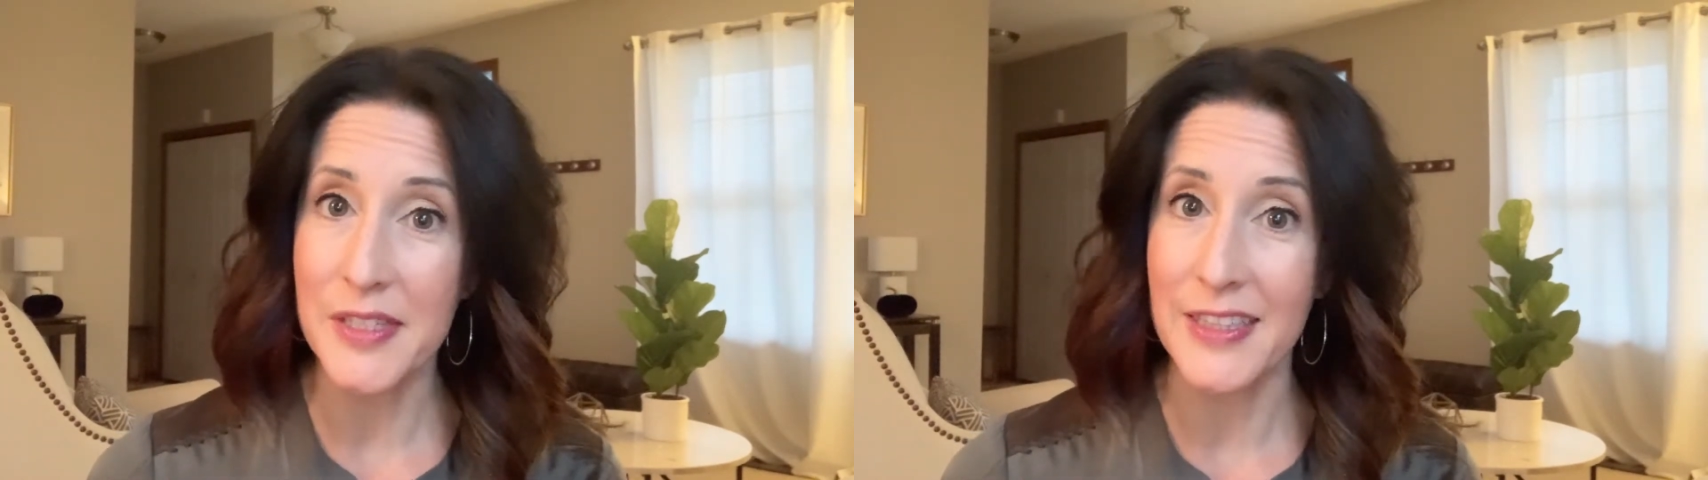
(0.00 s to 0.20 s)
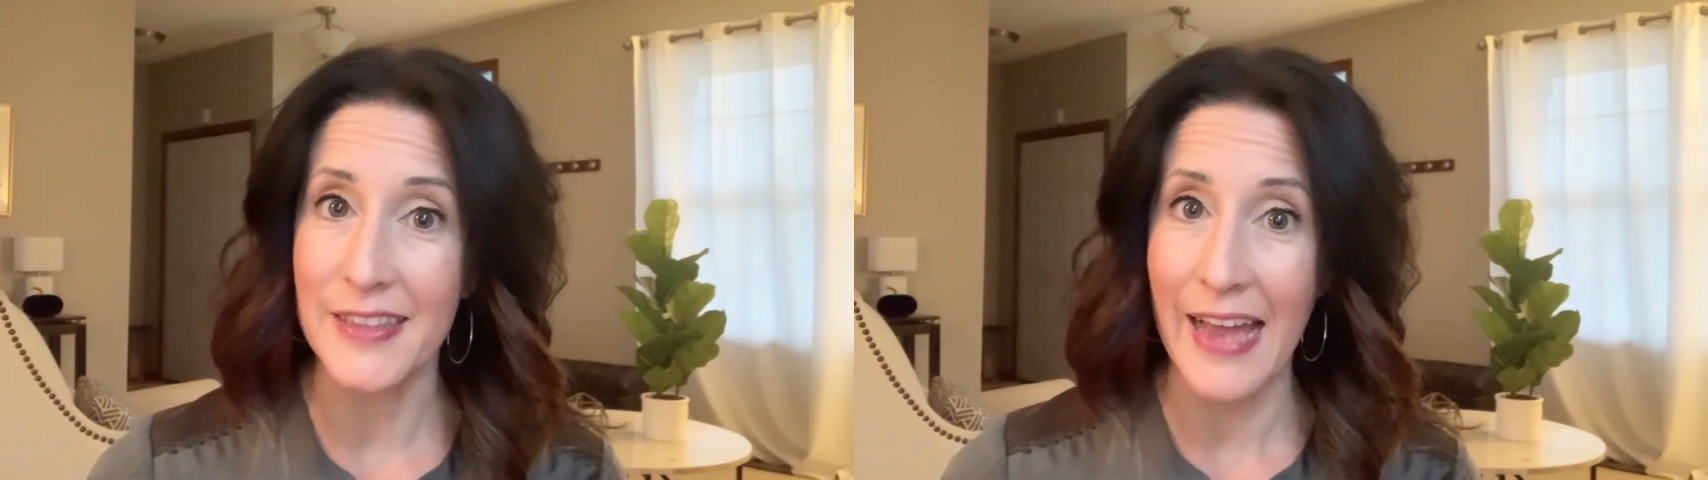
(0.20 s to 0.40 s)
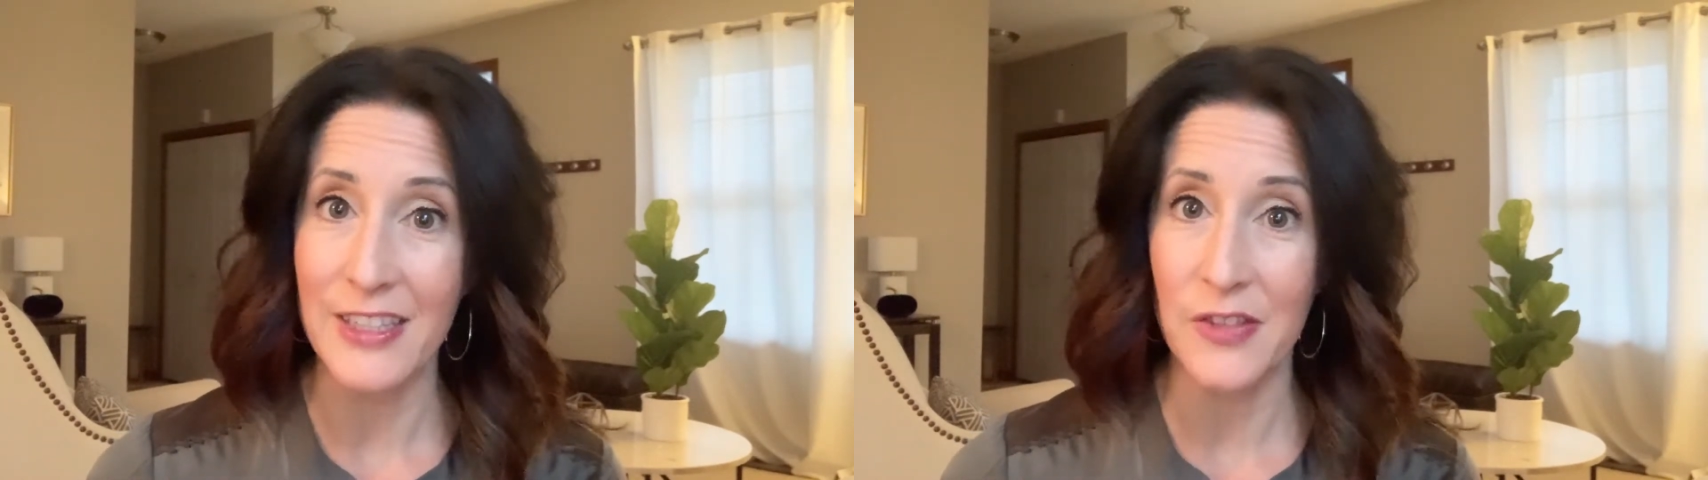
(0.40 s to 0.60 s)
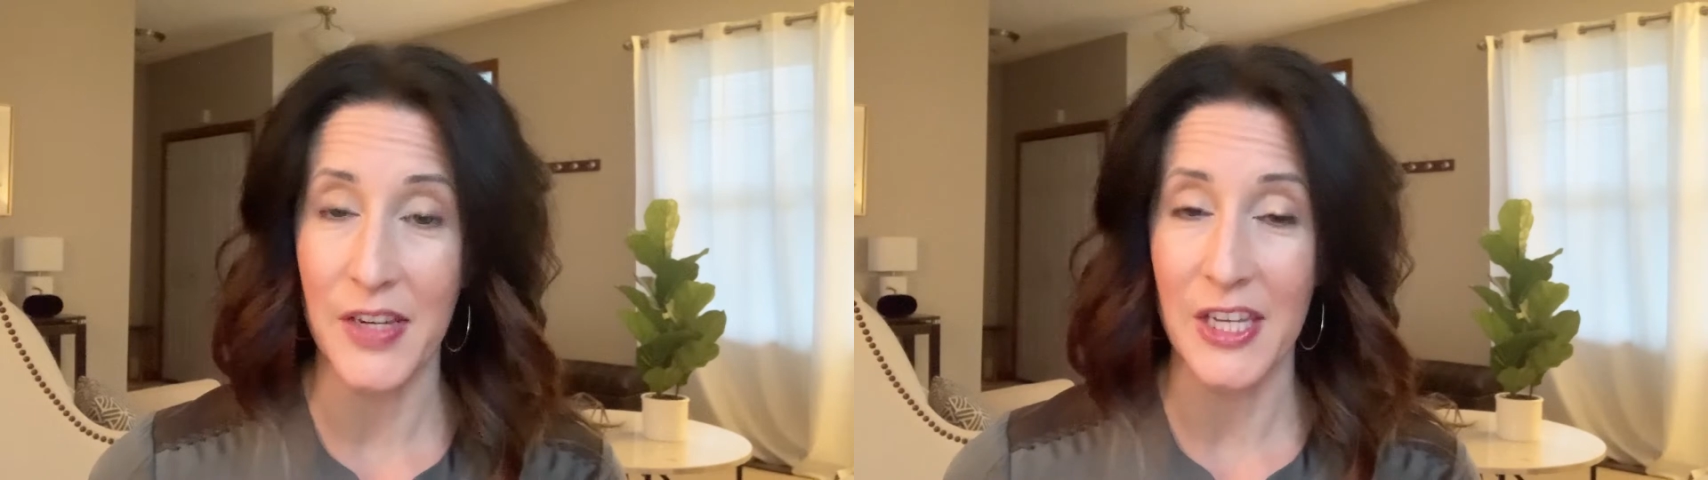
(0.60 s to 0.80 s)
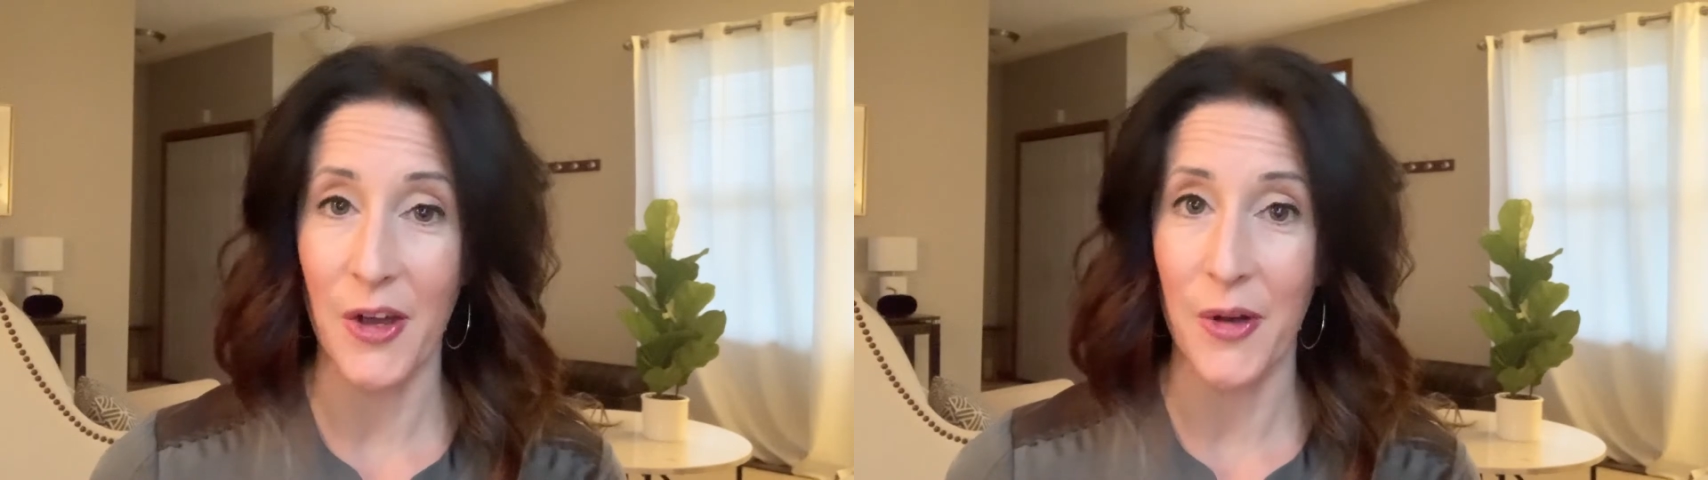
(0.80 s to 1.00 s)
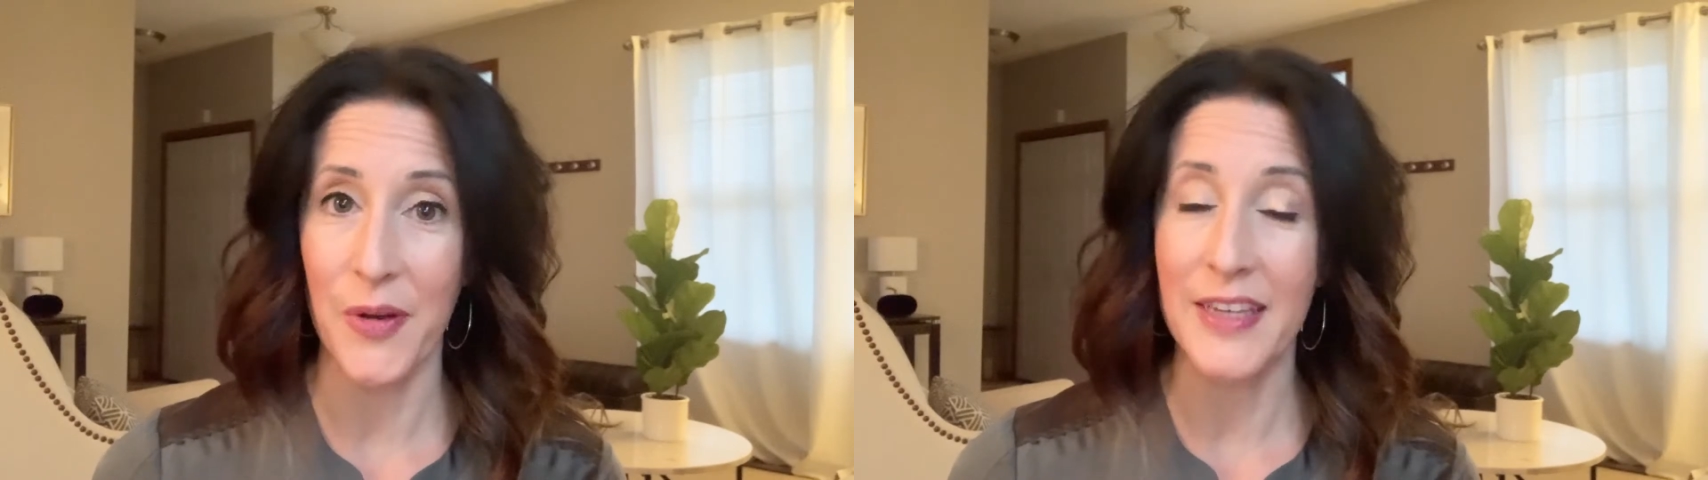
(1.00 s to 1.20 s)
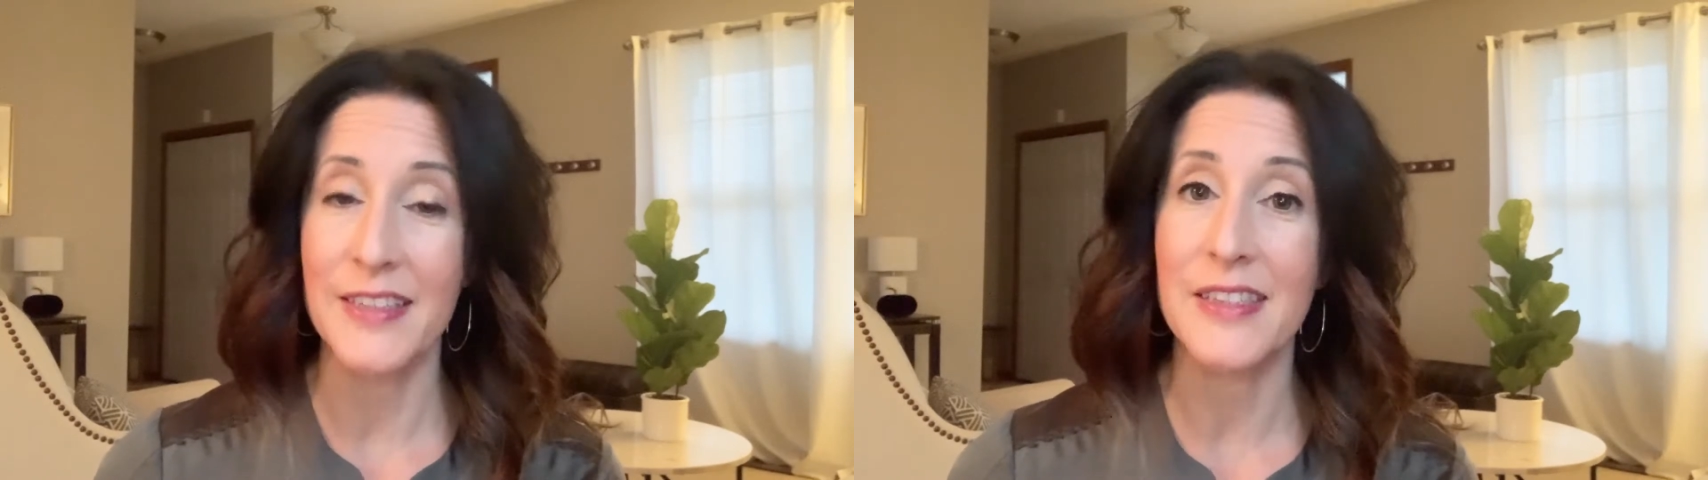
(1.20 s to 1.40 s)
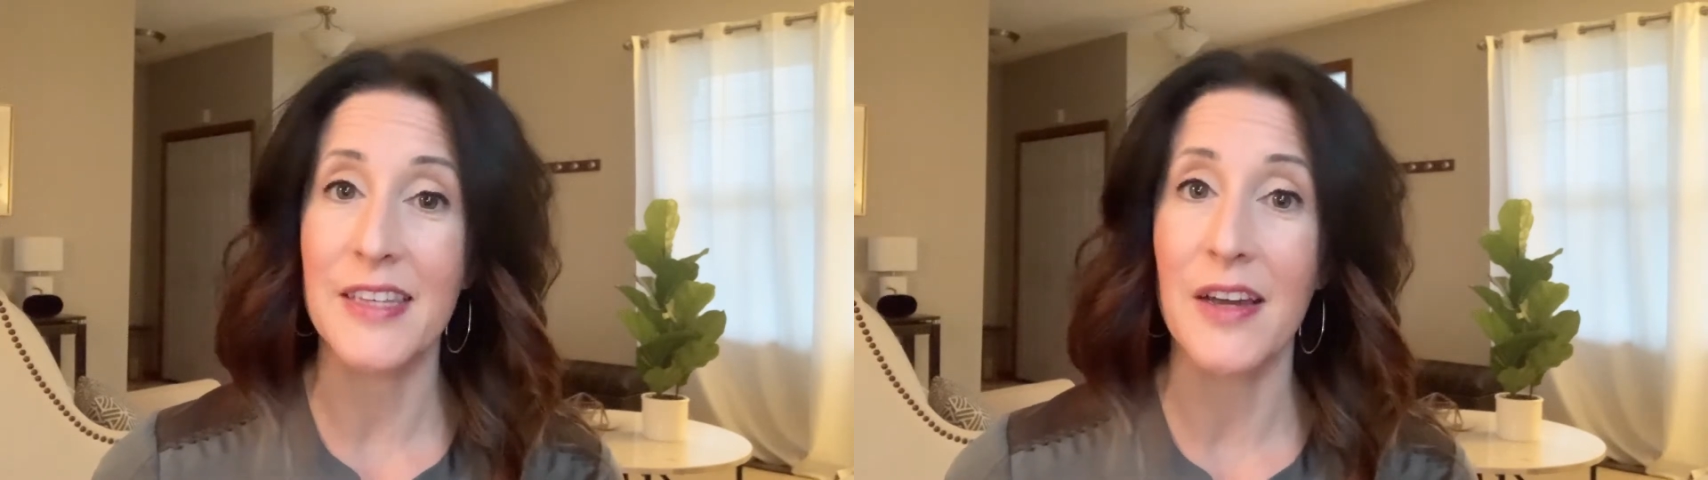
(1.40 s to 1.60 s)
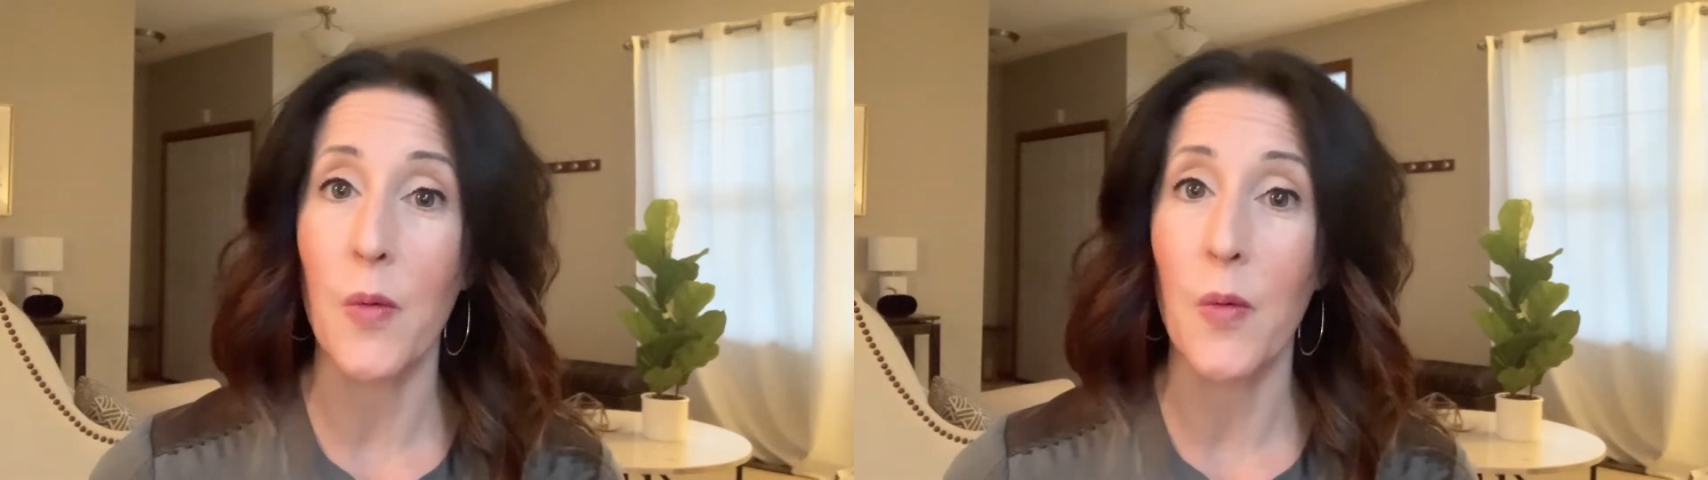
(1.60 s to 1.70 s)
the last video is,